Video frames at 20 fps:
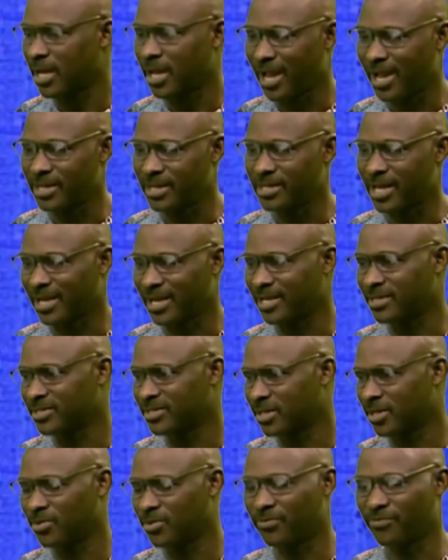and I can
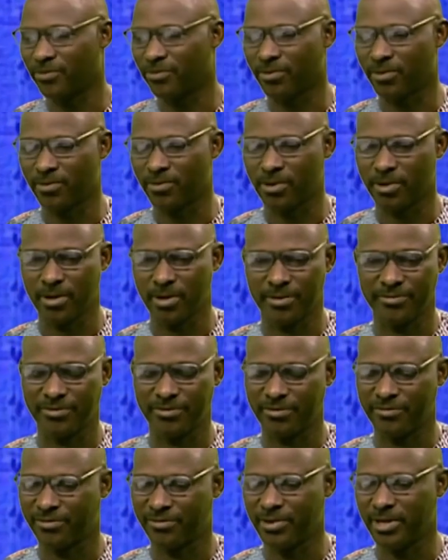tell you
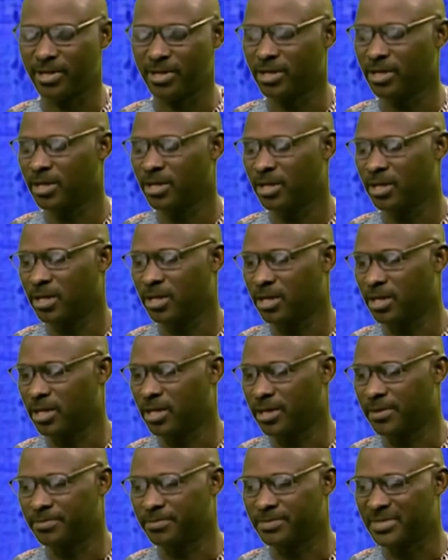for free
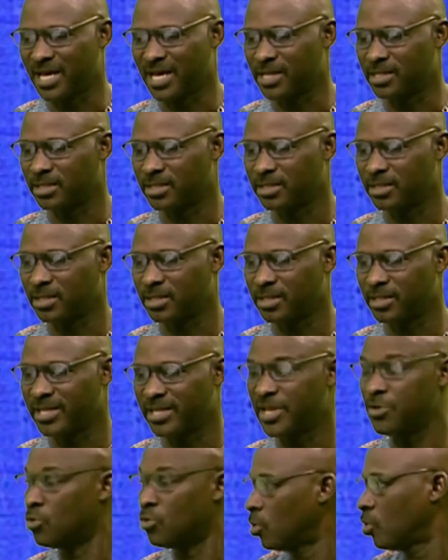that
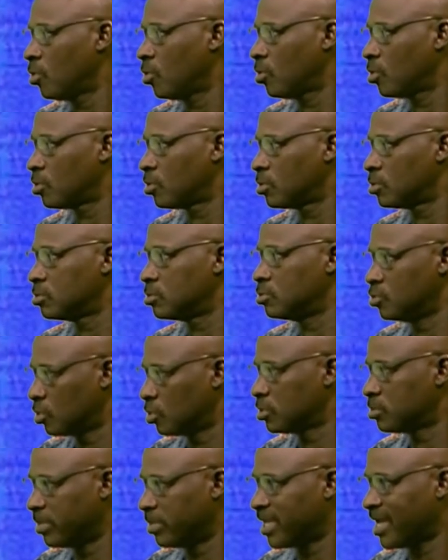they know
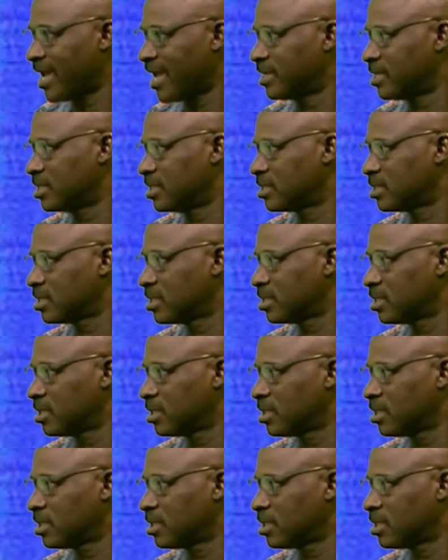those behind this.